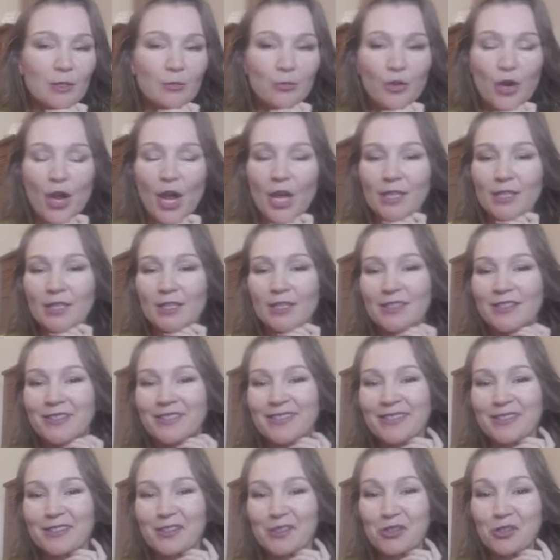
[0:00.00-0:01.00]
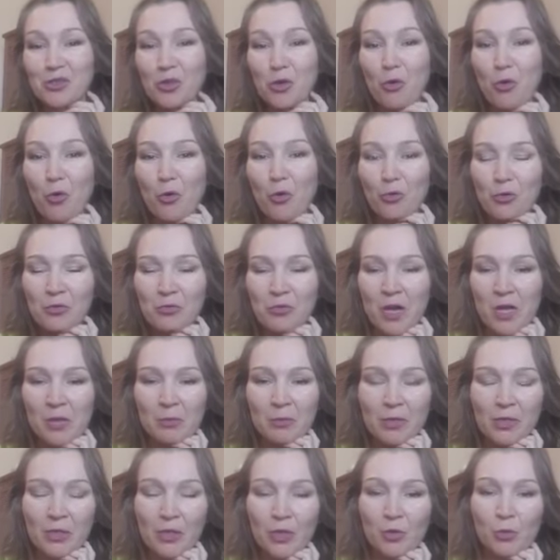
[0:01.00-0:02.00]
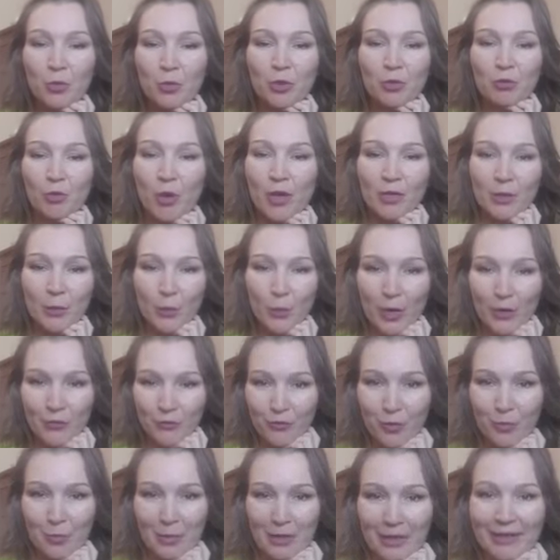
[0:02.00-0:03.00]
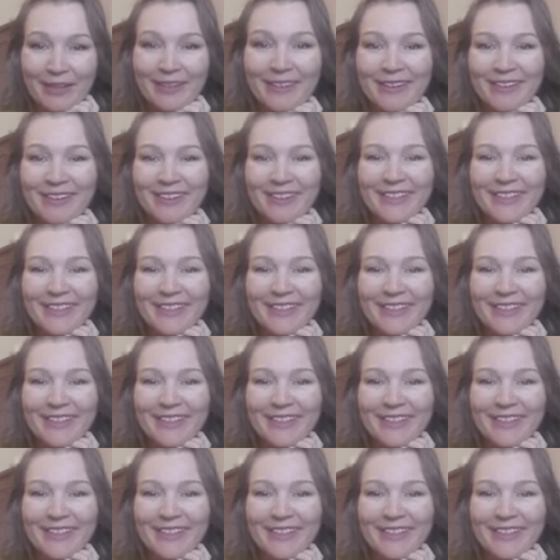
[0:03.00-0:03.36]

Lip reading: the prices, and it's so overwhelming you will run away from me.